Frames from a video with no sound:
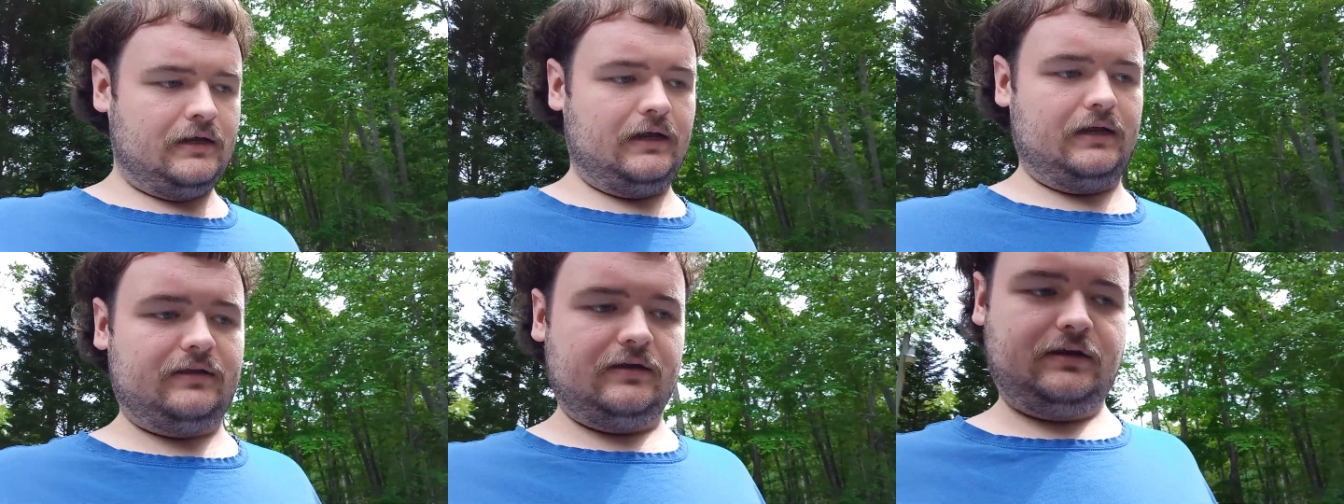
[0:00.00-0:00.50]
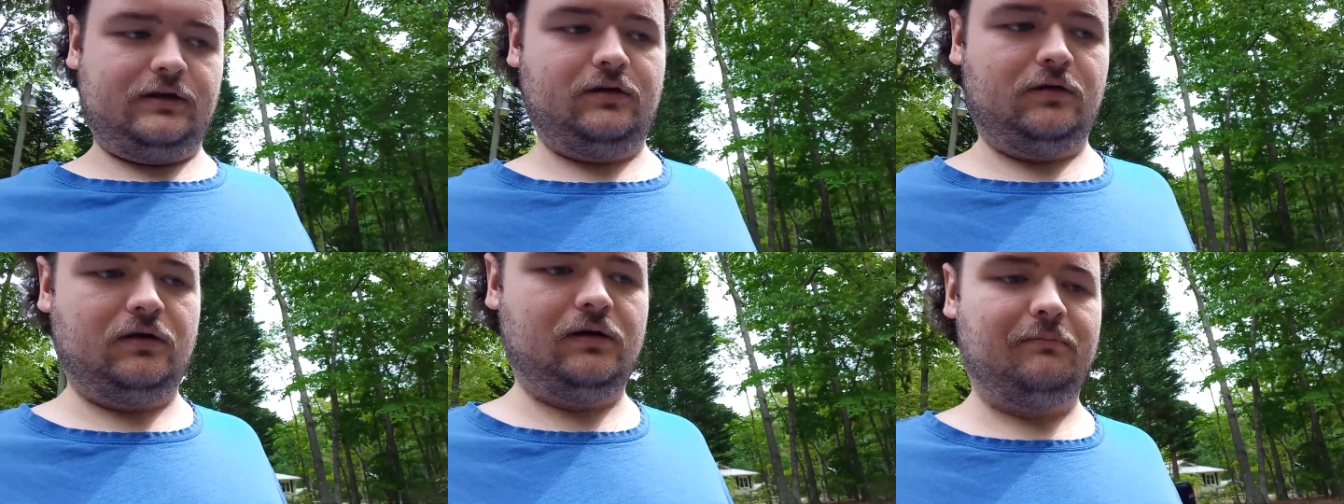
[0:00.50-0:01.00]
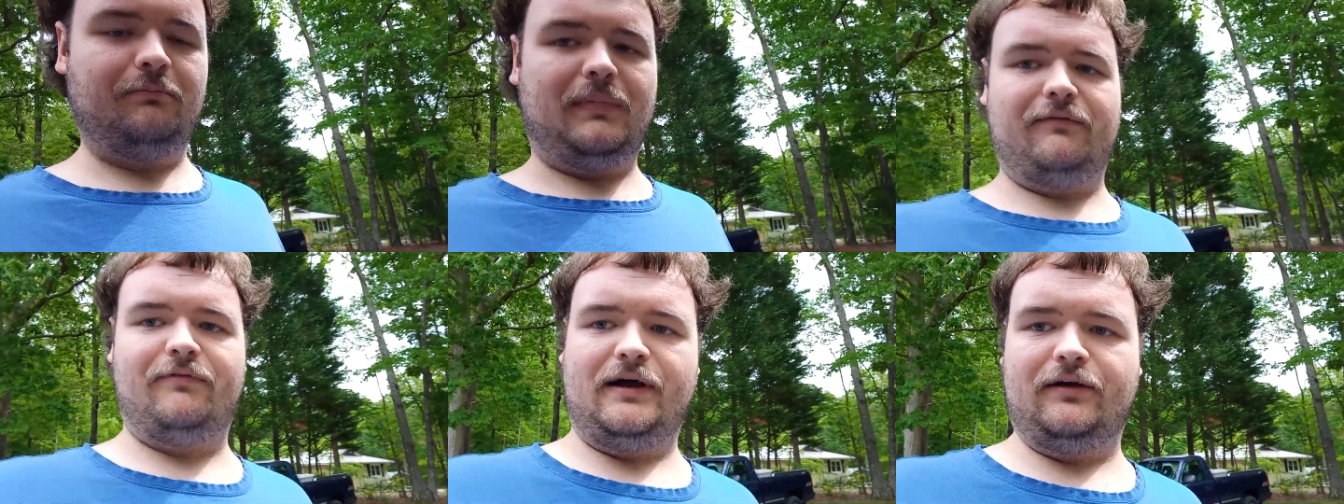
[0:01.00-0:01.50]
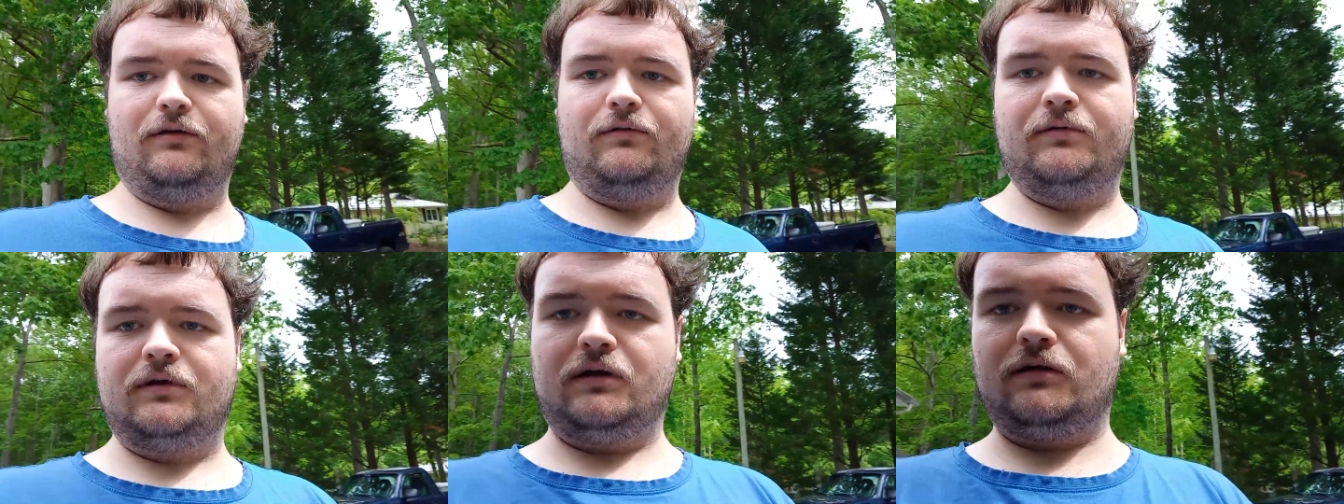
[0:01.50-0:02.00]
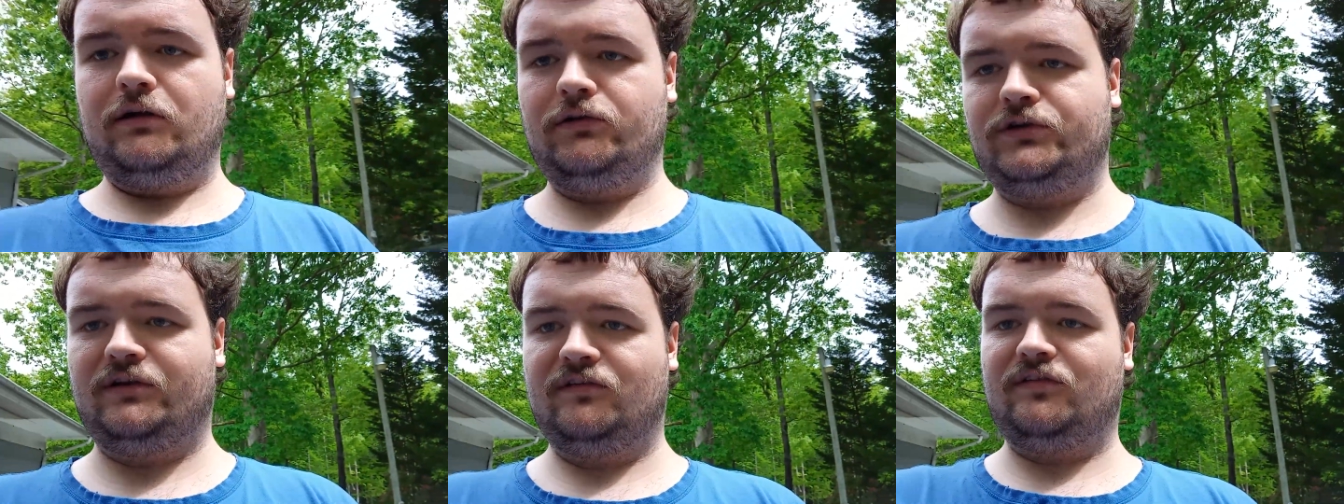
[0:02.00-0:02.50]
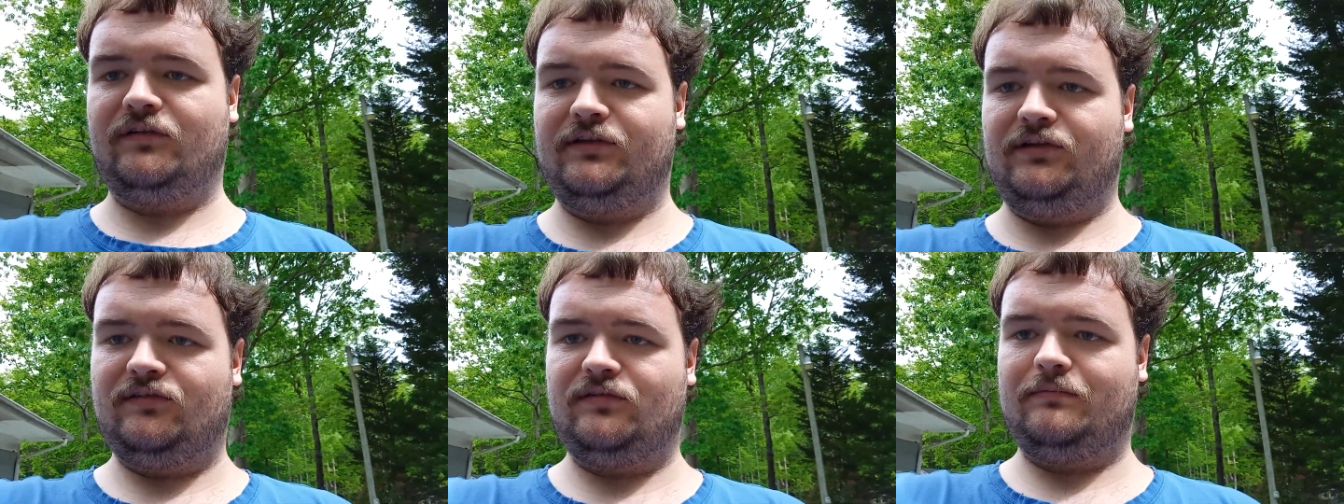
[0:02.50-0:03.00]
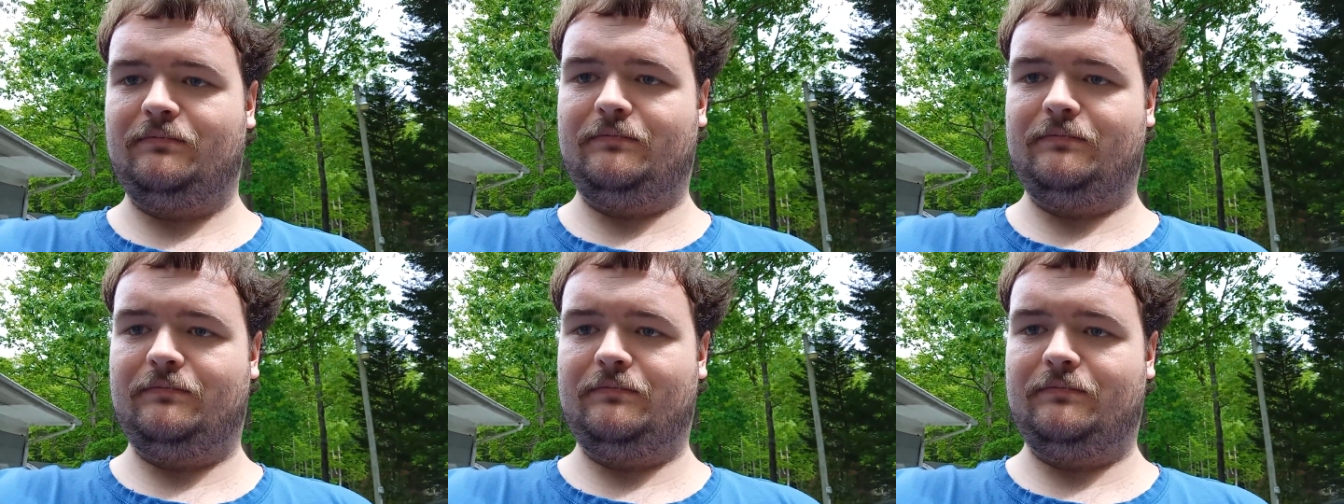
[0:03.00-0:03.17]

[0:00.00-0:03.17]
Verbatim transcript: and tell you my final conclusions on this.